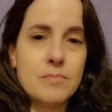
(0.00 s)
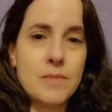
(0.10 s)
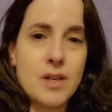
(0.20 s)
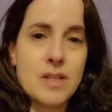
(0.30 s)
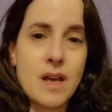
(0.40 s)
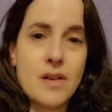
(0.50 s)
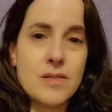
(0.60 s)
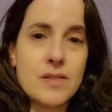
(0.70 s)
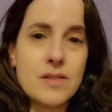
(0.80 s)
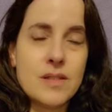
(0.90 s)
Ma's
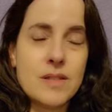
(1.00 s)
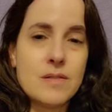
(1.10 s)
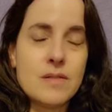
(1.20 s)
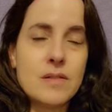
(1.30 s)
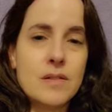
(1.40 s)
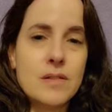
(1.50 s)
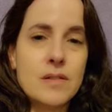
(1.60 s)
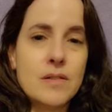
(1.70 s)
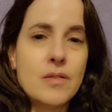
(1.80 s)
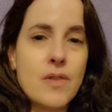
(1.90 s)
house, his
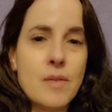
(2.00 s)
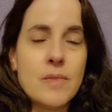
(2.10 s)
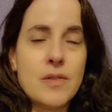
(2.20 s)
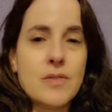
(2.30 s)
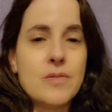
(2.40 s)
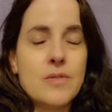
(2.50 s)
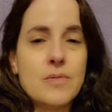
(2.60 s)
grandmother,